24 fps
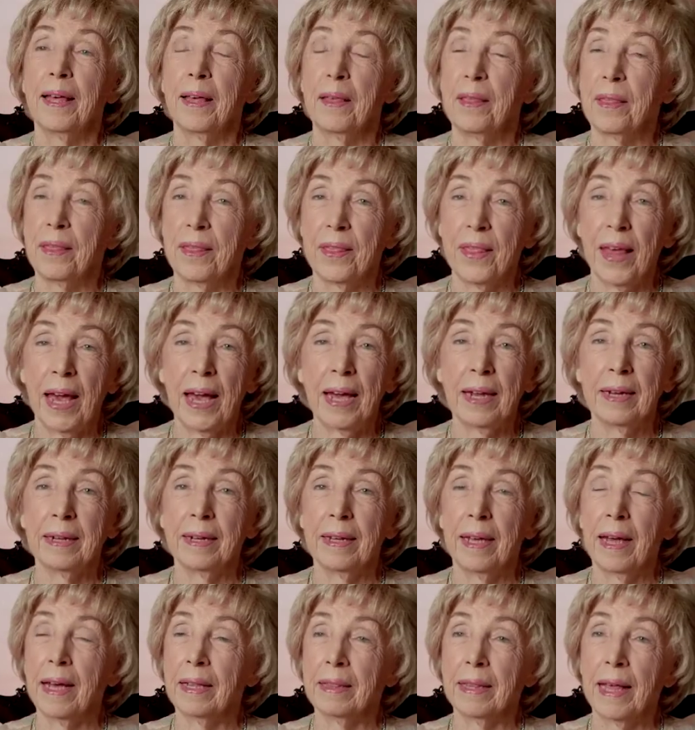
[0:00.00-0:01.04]

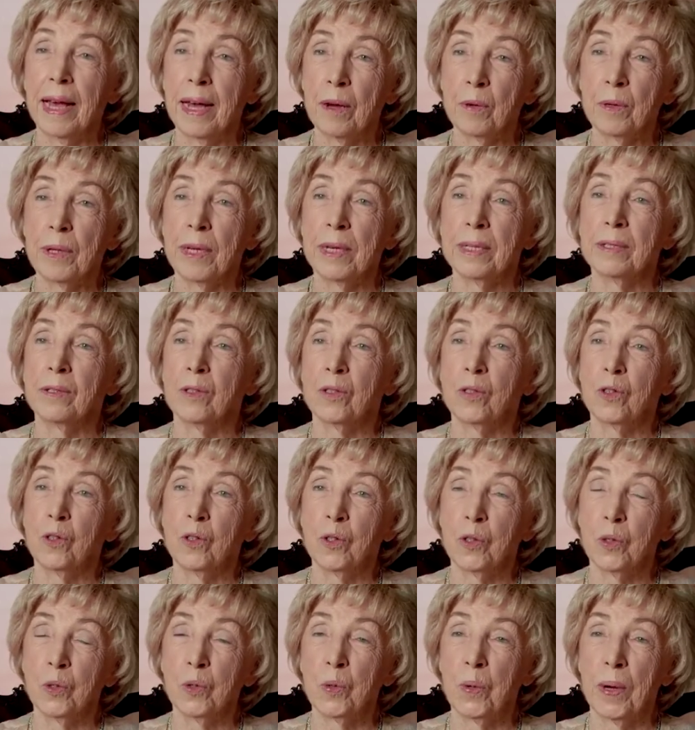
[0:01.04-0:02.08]
that allowed us
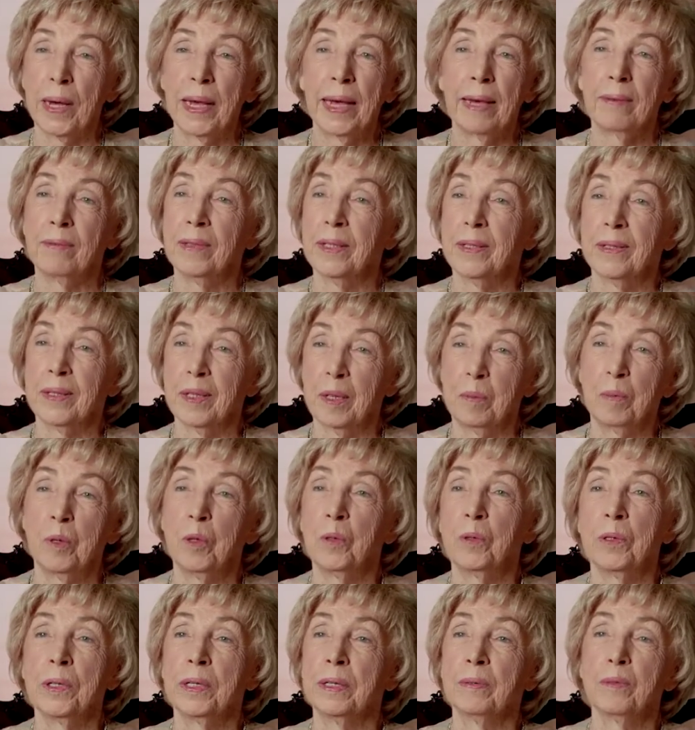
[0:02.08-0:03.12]
to have this
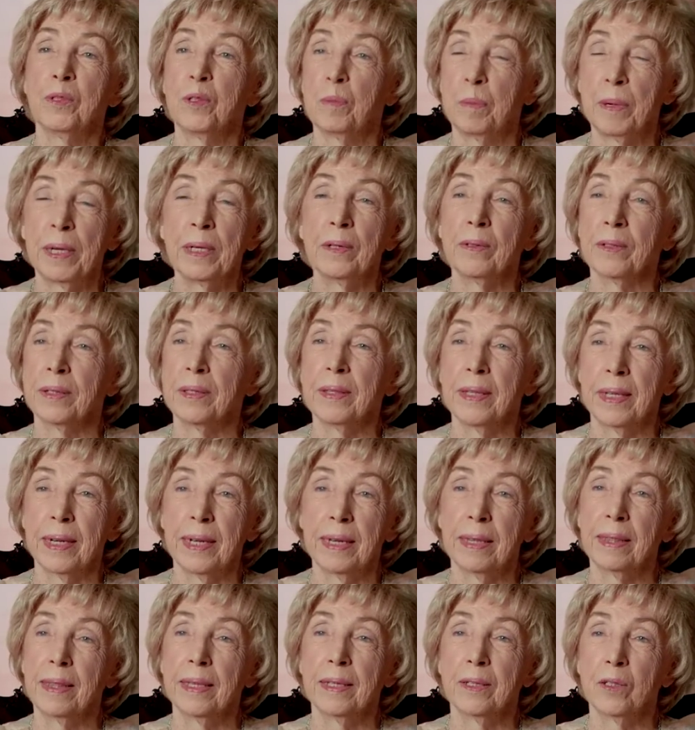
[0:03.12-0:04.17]
communion of spirit that I
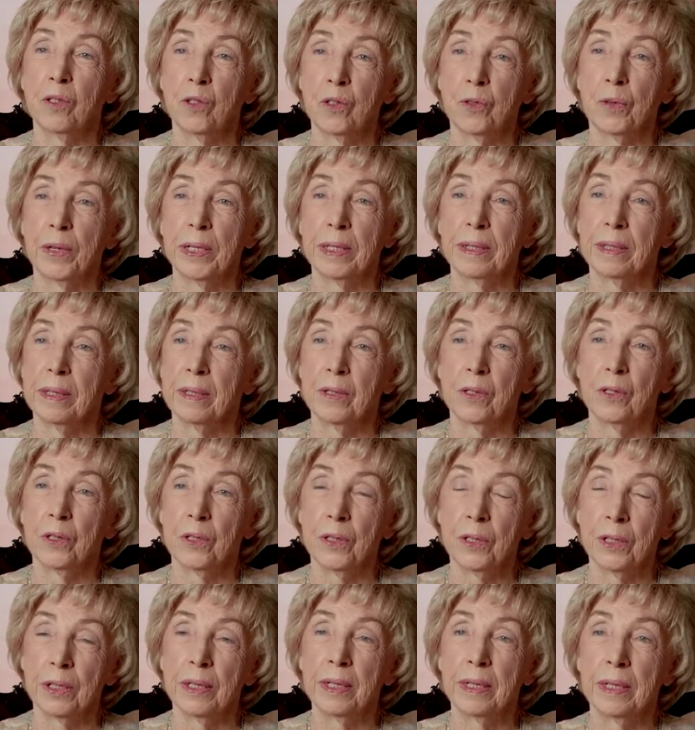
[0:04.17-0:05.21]
think strengthened
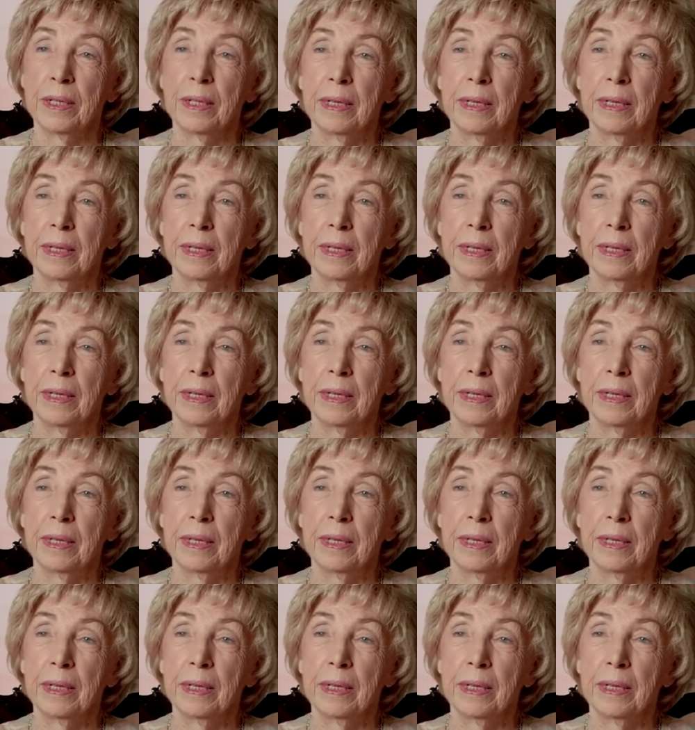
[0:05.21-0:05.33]
her